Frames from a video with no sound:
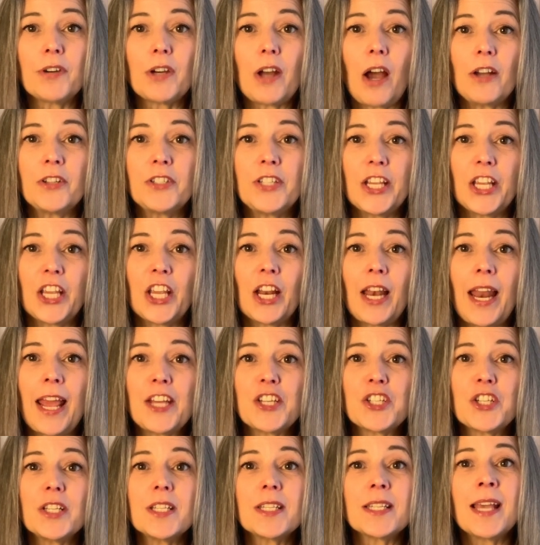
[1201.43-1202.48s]

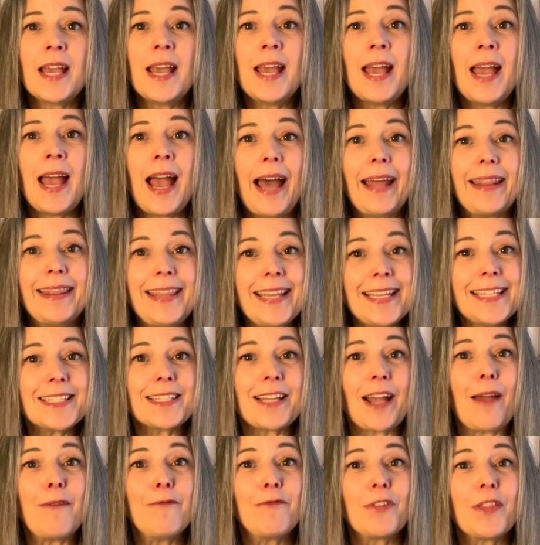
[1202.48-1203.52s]
articulations, and this
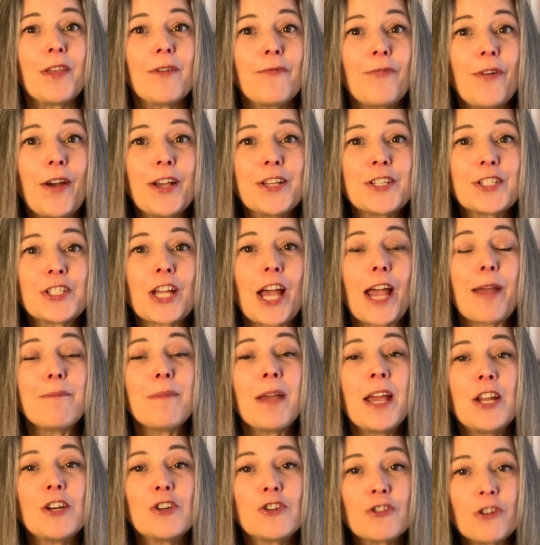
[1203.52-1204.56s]
time, for the first time,
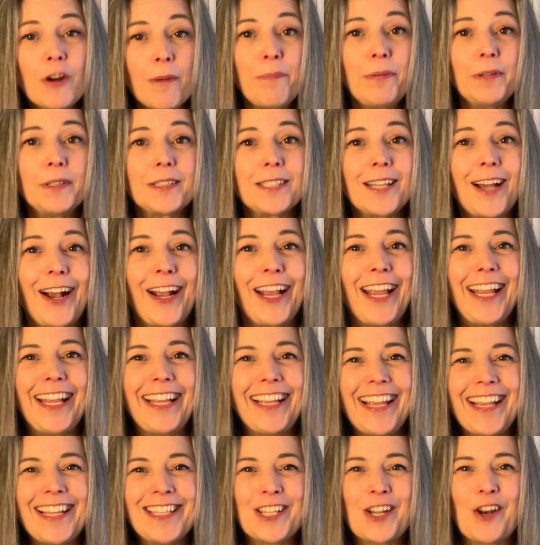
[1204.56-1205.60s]
triple tonguing
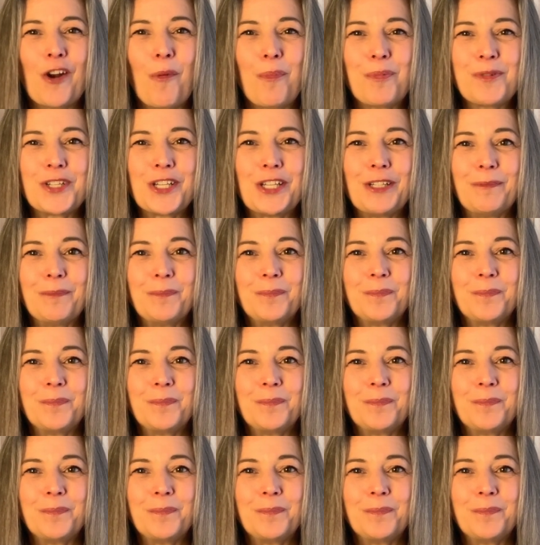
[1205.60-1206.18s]
is an option.